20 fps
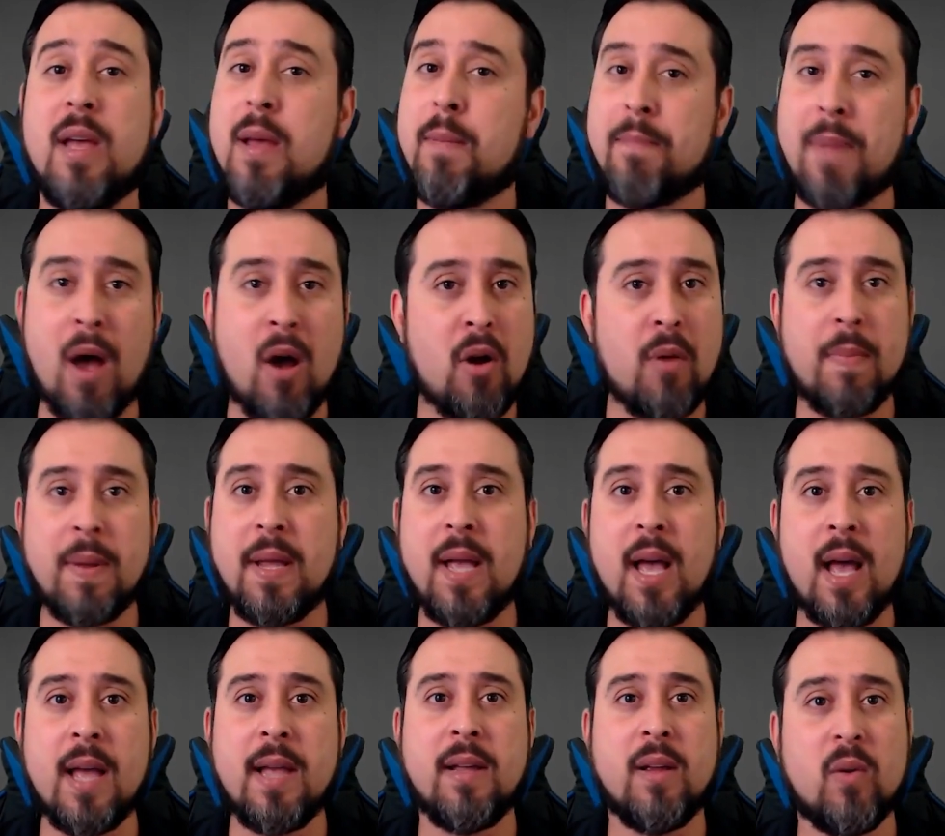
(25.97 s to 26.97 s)
Power
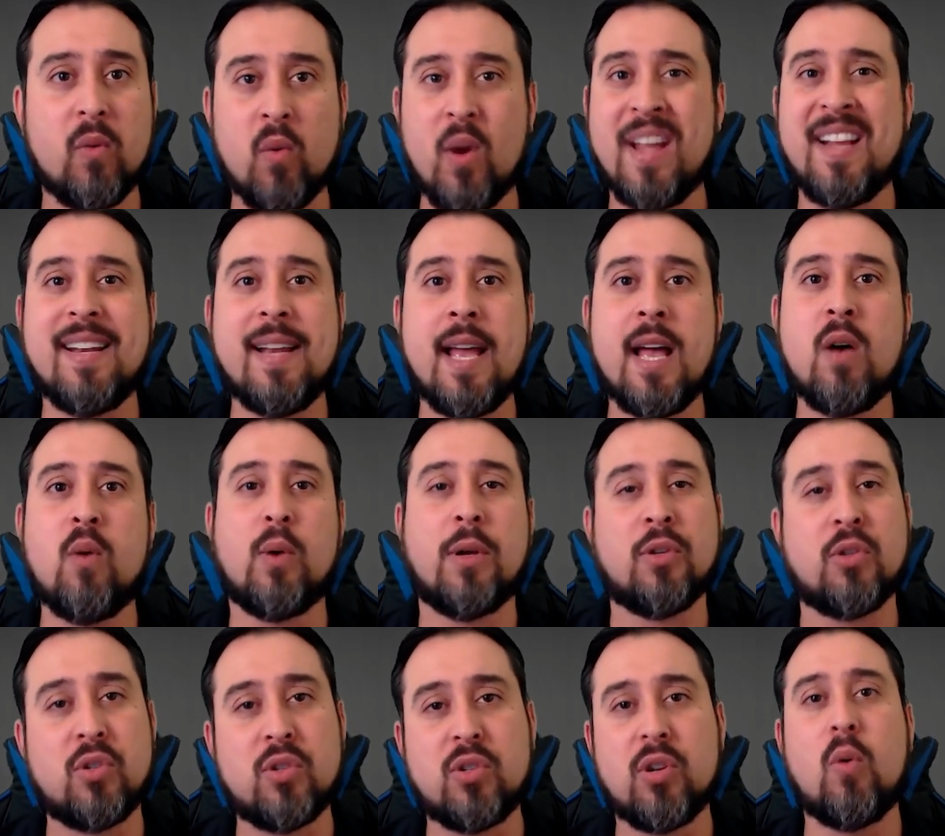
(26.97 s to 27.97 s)
BI right now is
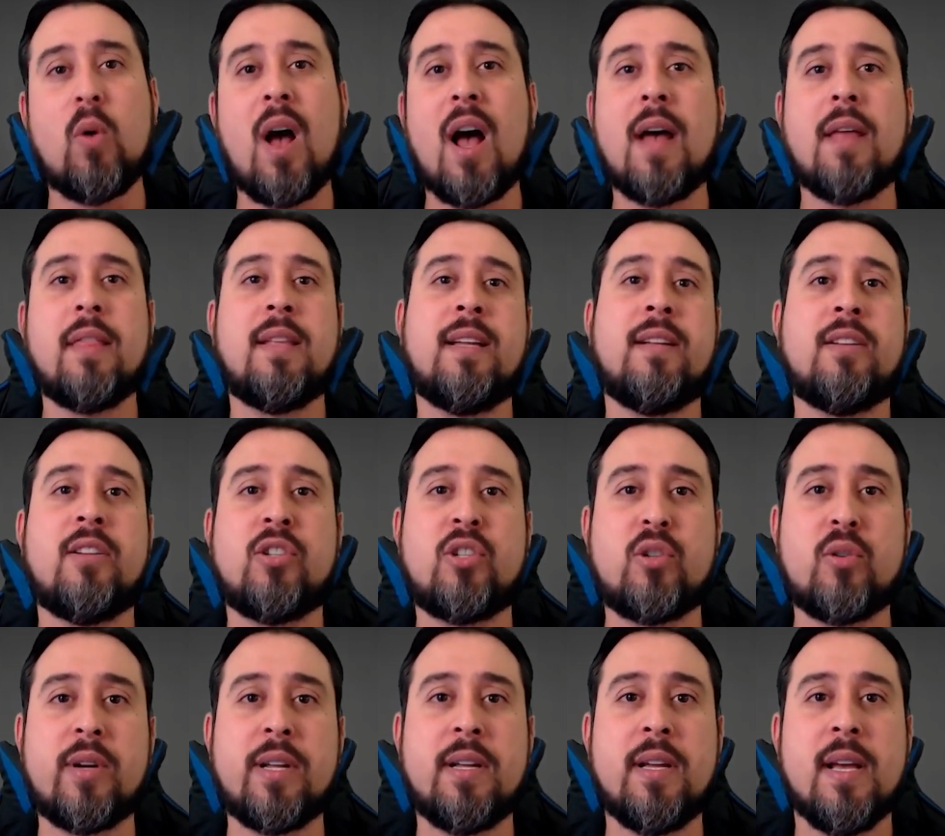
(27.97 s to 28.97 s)
so hot in the
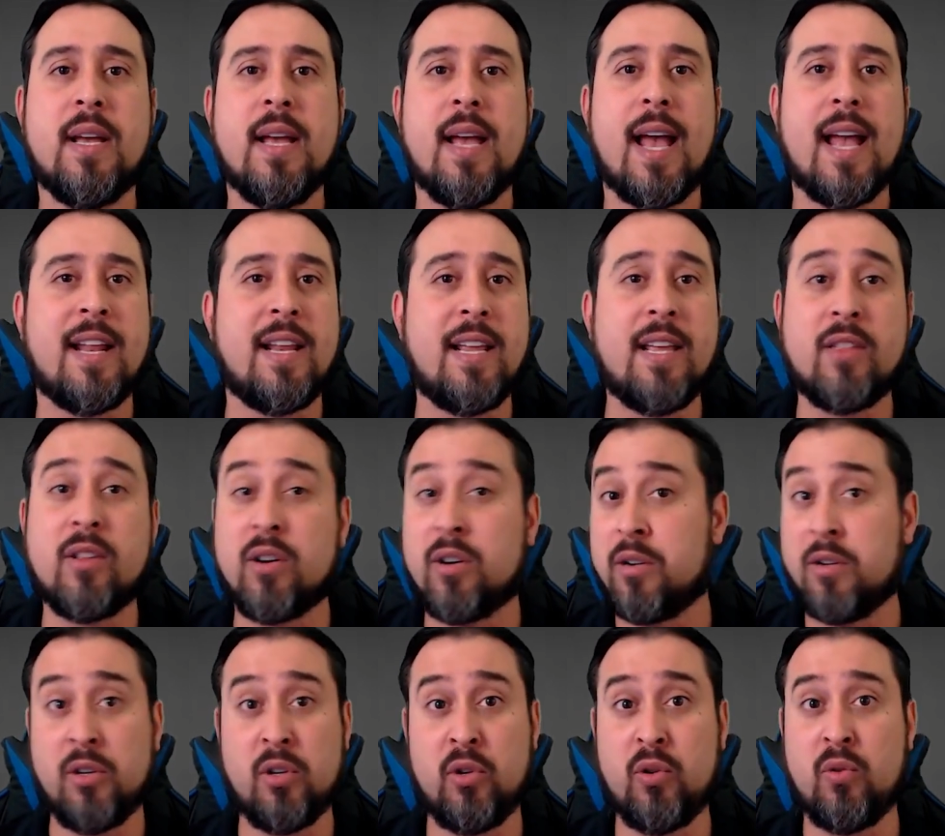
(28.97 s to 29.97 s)
industry, and either
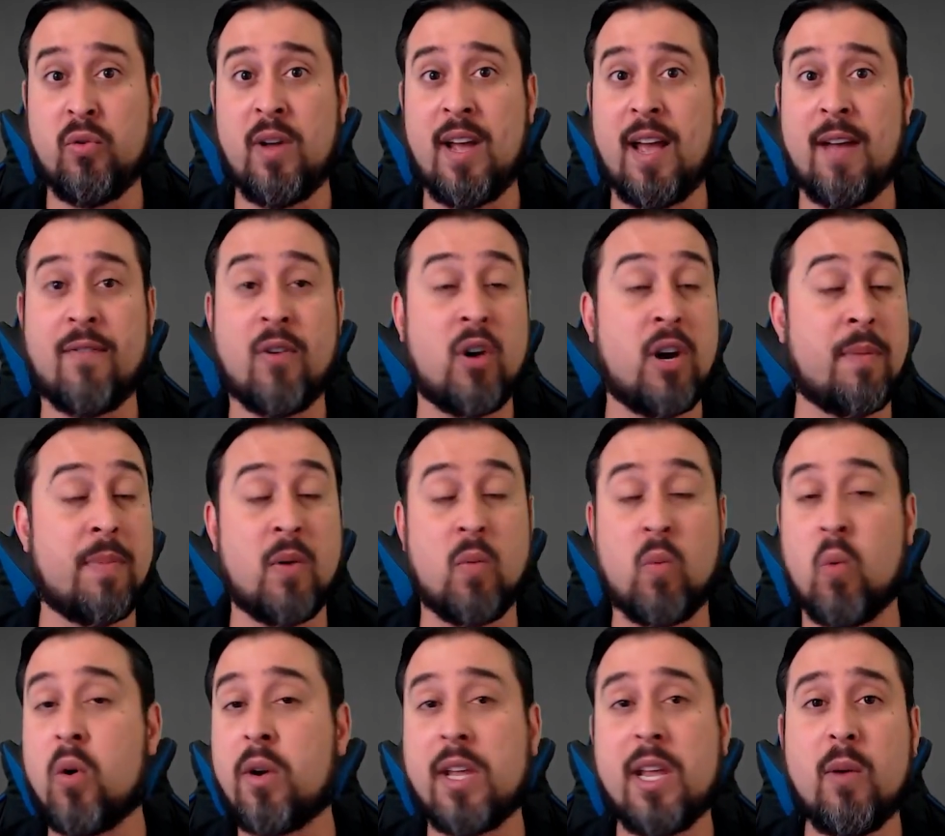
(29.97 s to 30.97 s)
you have already been
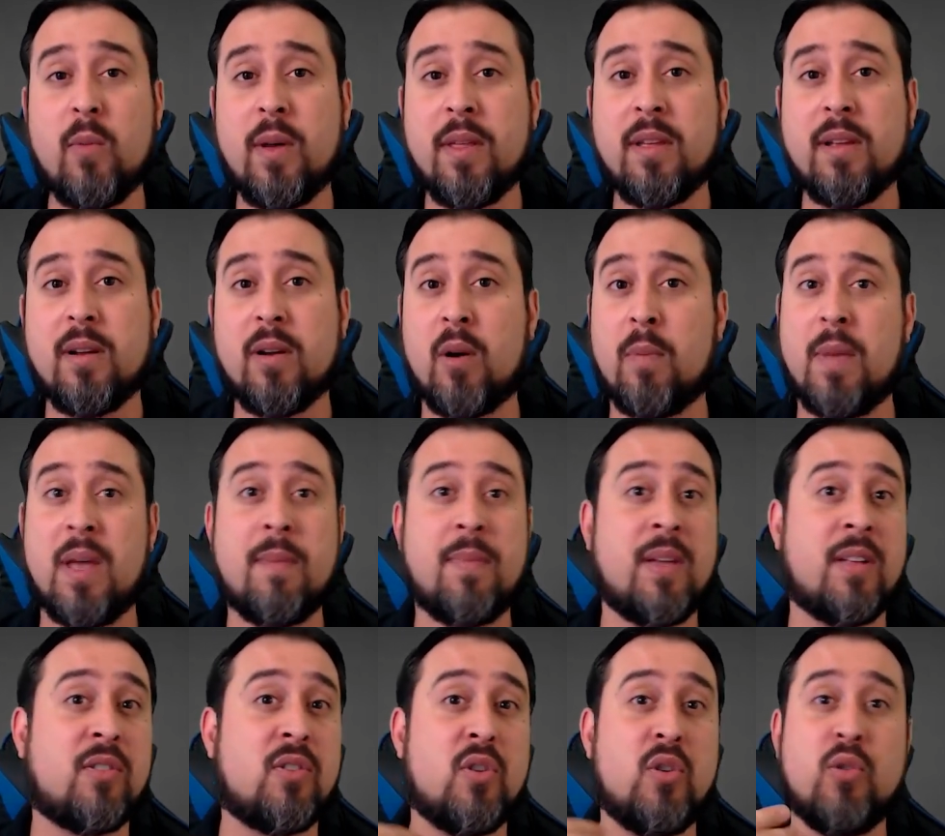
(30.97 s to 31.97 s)
working with it or maybe
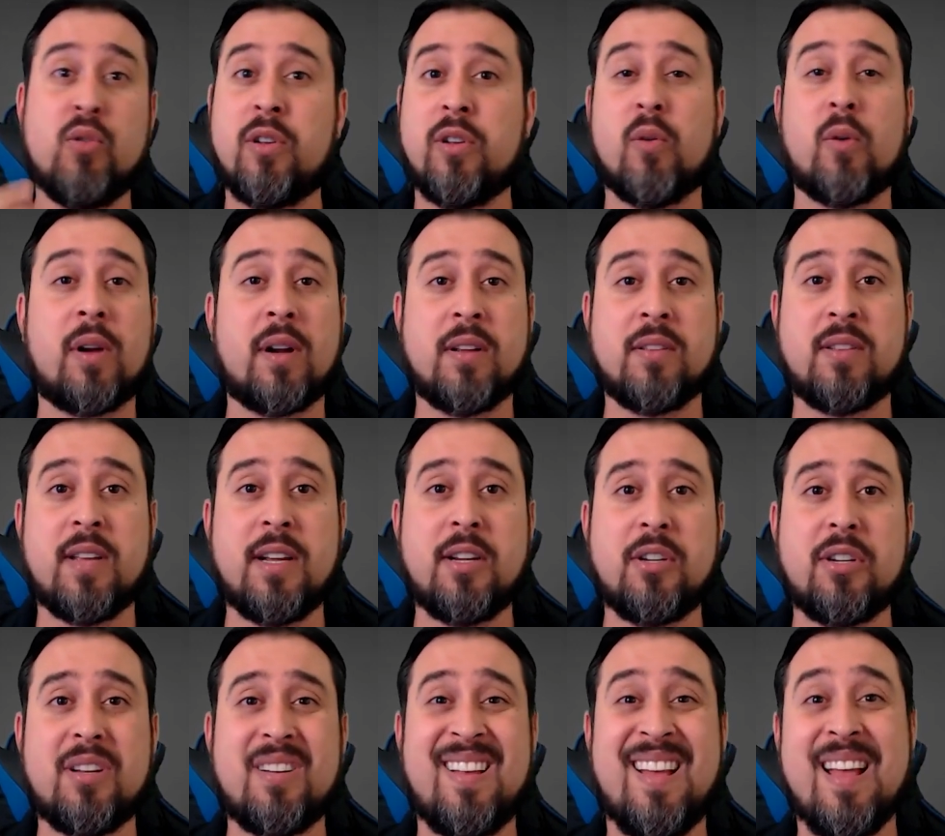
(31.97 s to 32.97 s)
it's new to your
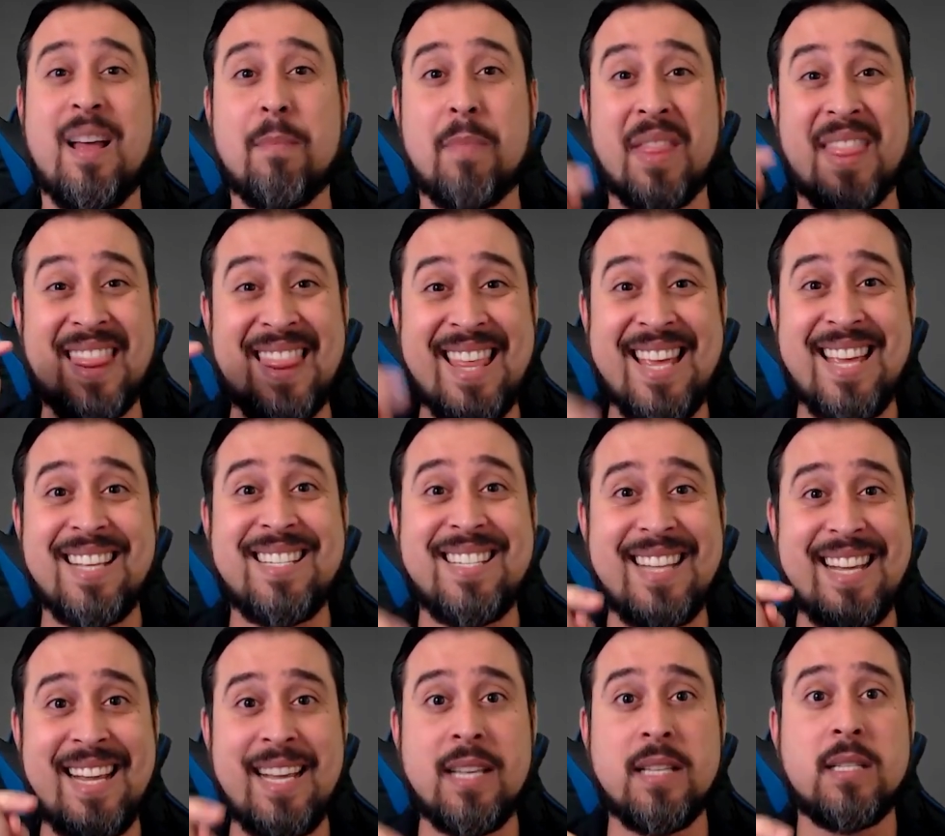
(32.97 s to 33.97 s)
organization, but this
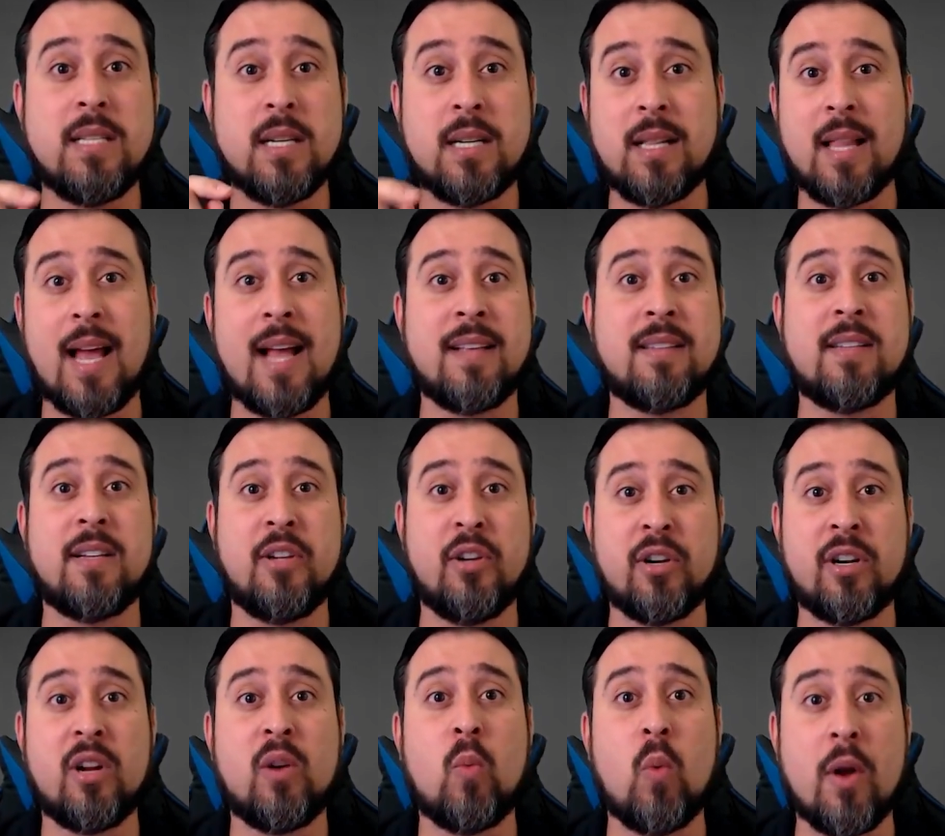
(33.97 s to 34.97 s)
is the class that you're
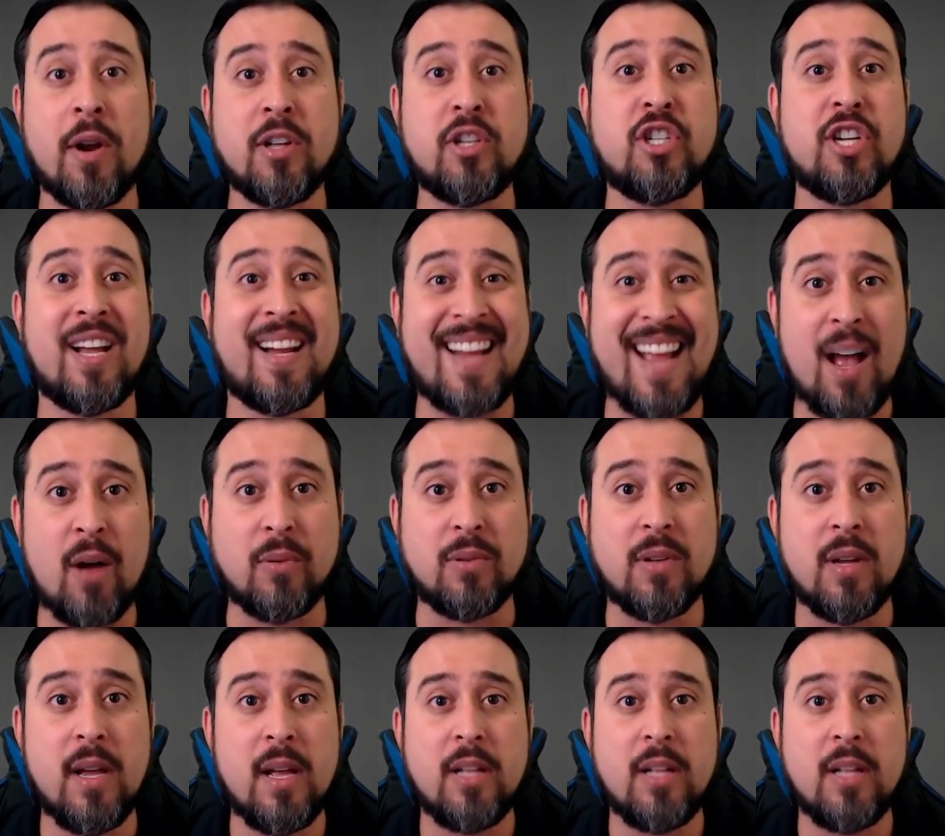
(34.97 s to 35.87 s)
going to want to check out.